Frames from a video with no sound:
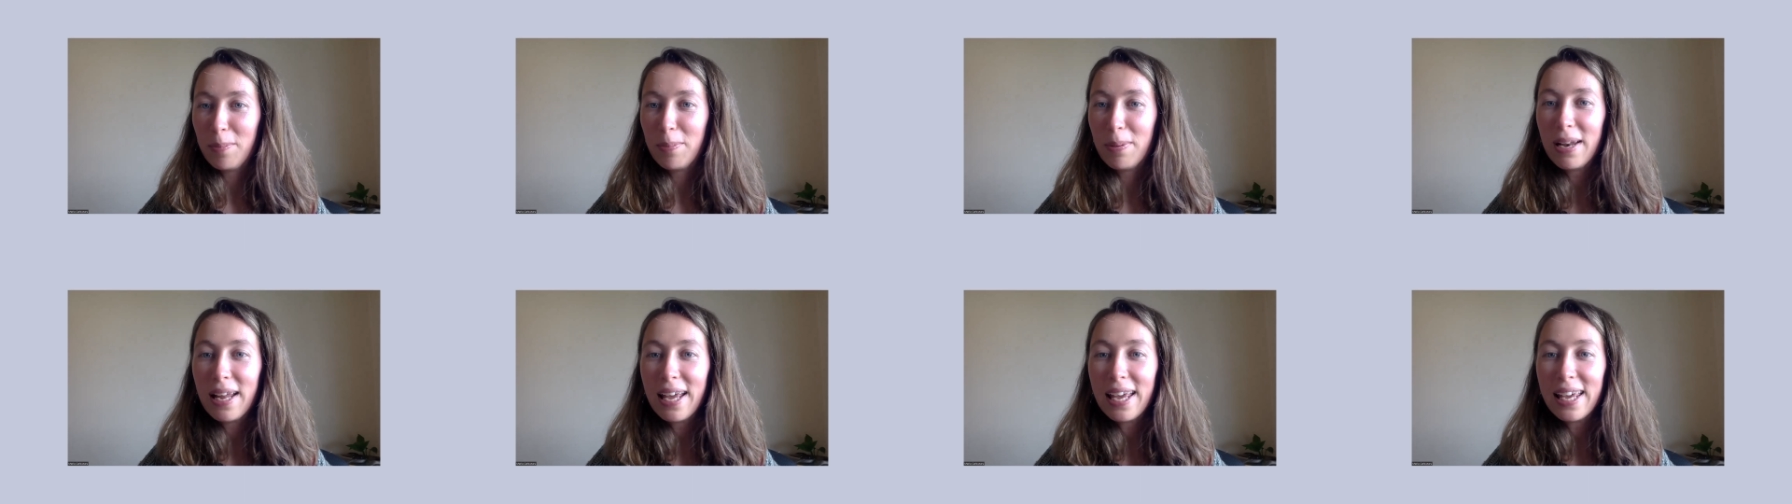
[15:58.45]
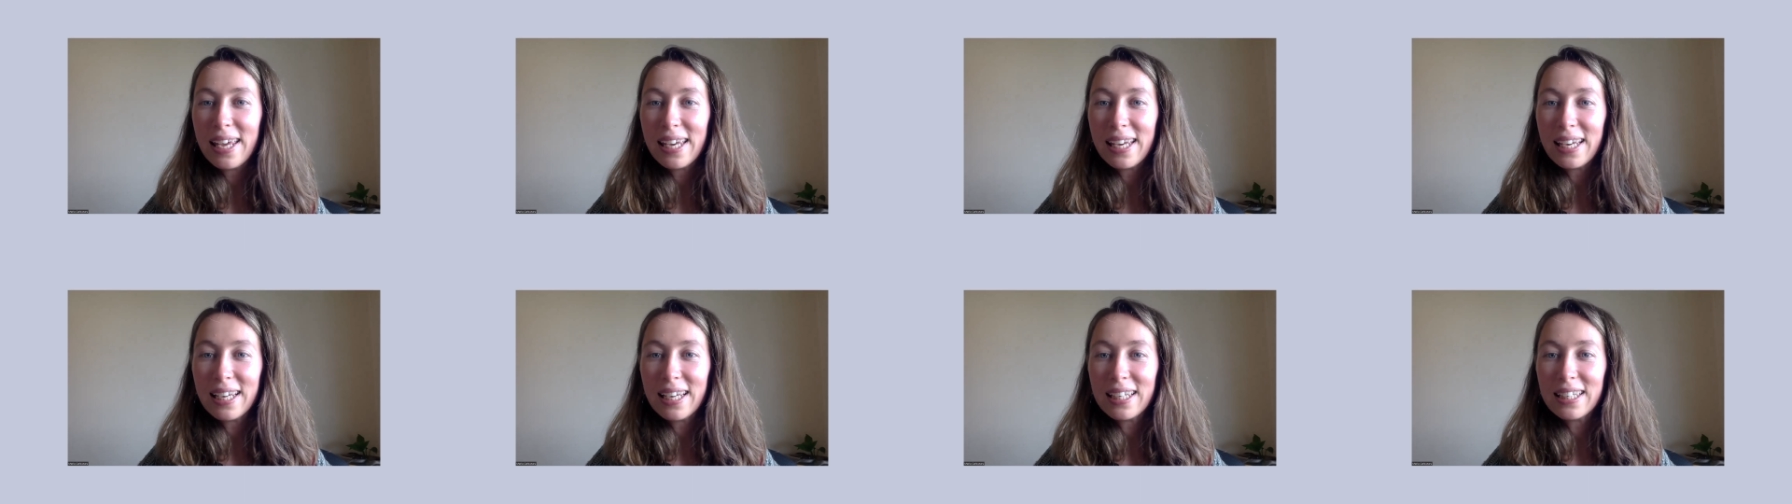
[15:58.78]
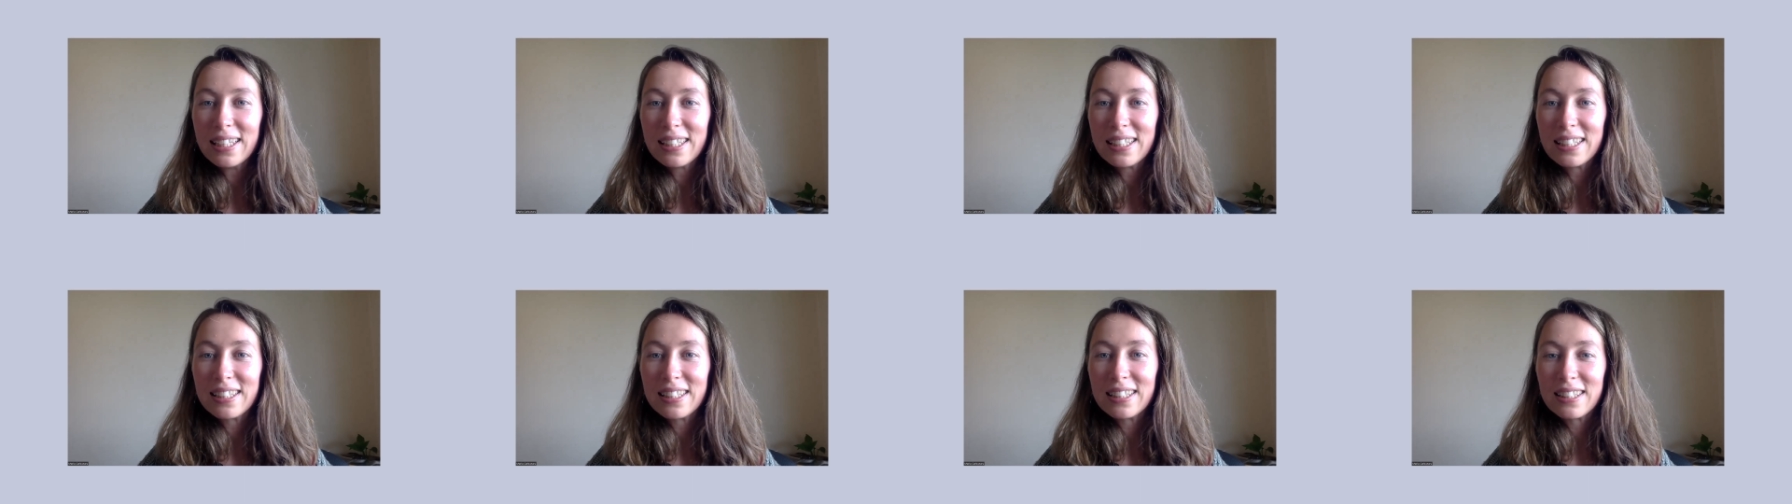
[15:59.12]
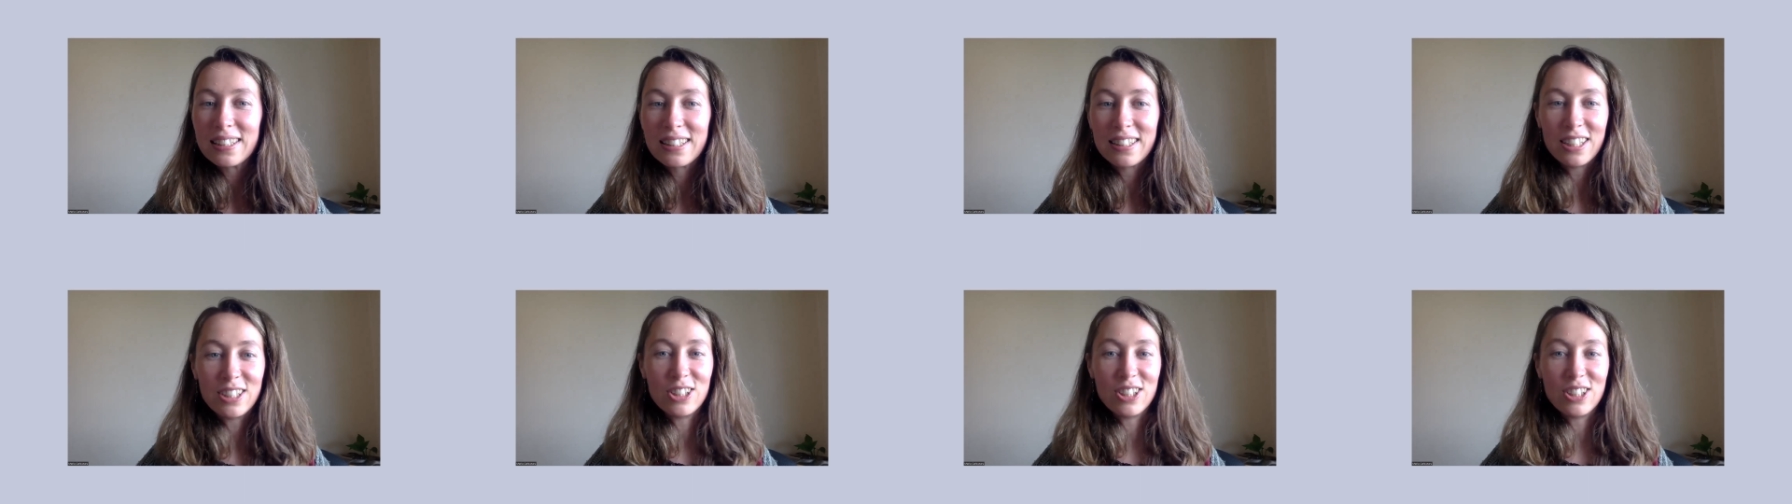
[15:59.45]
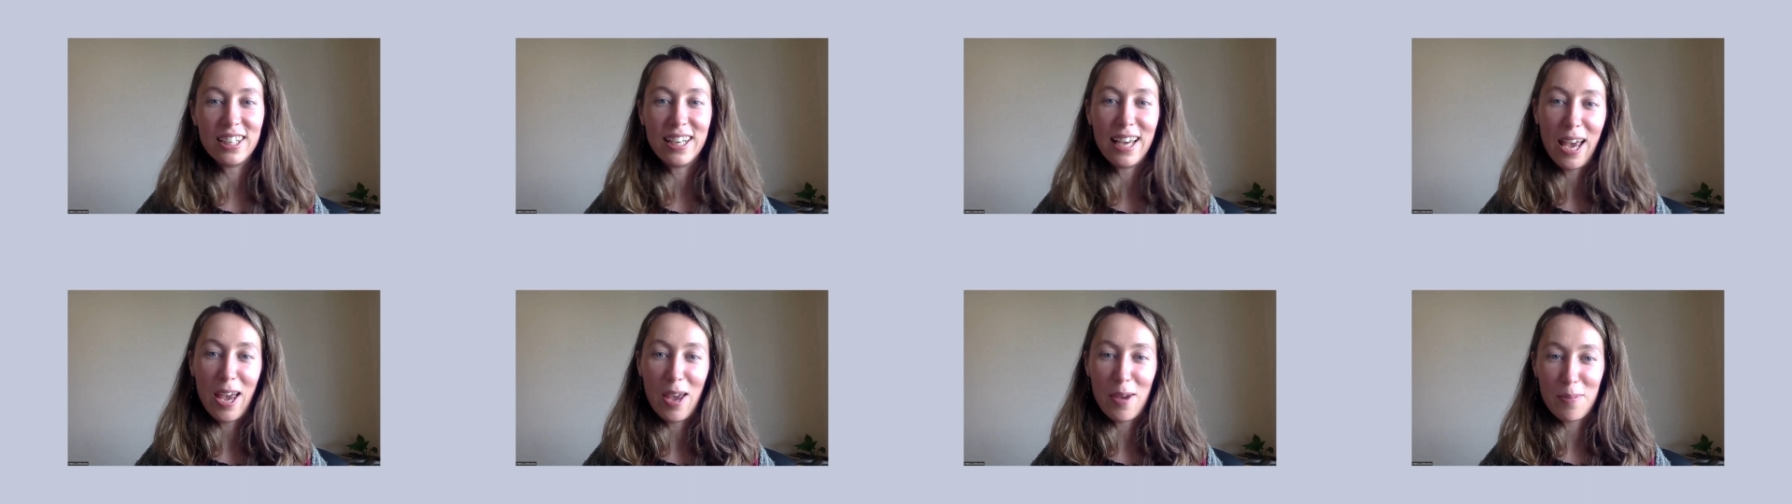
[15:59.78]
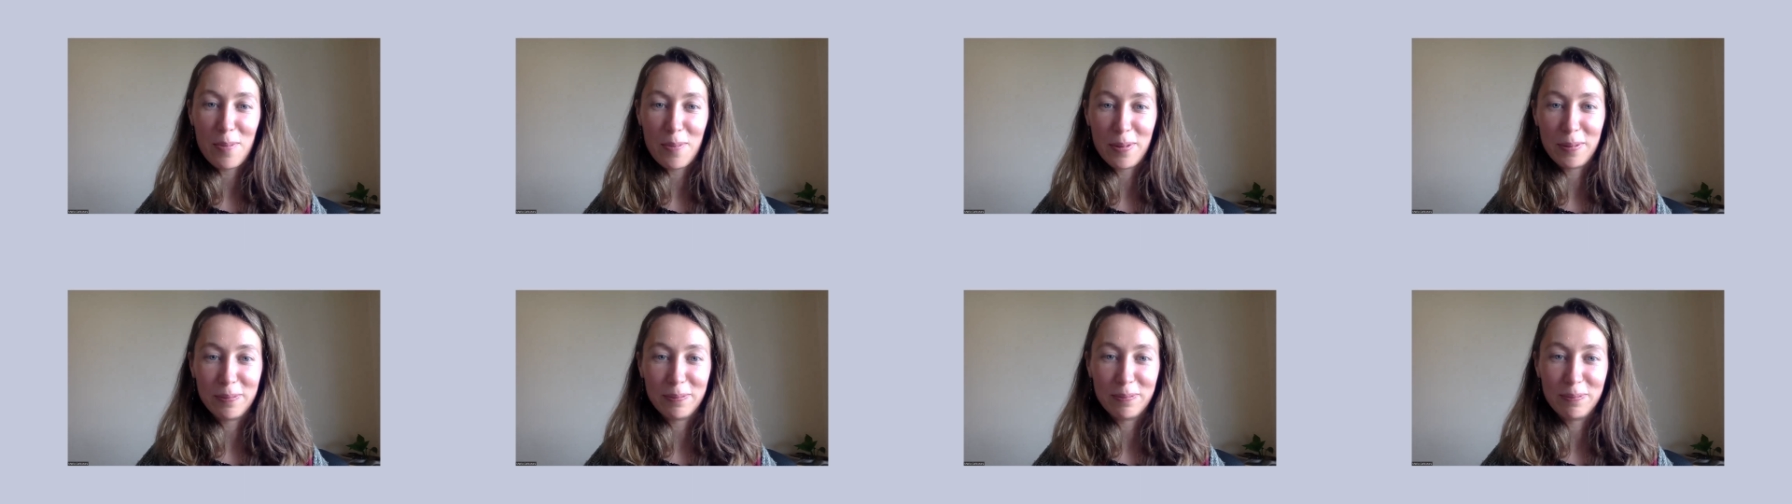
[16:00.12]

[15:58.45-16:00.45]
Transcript: playing such a game.